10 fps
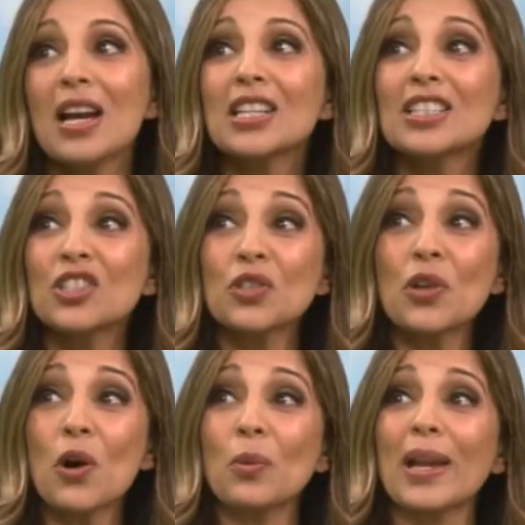Did you
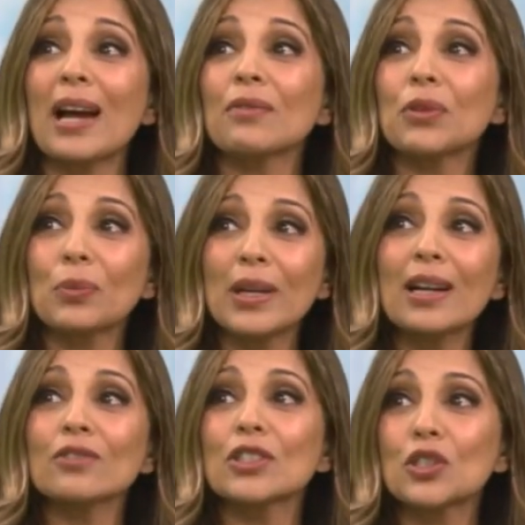know we have
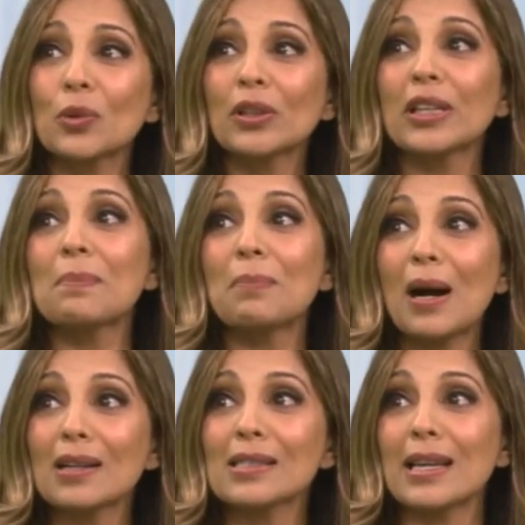300 trillion
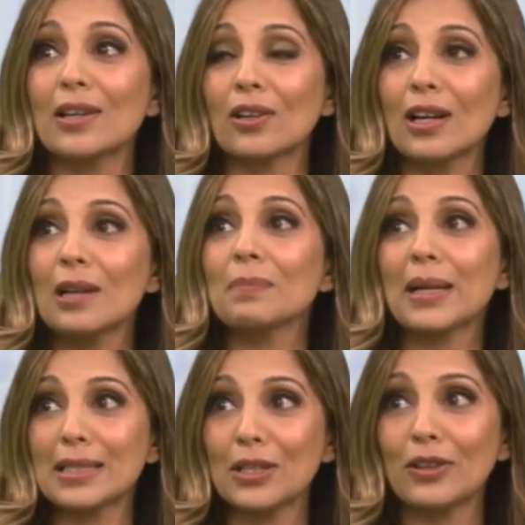bugs in our gut,
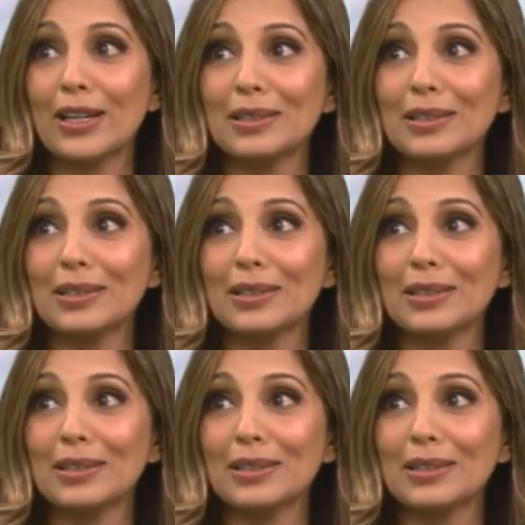bacteria?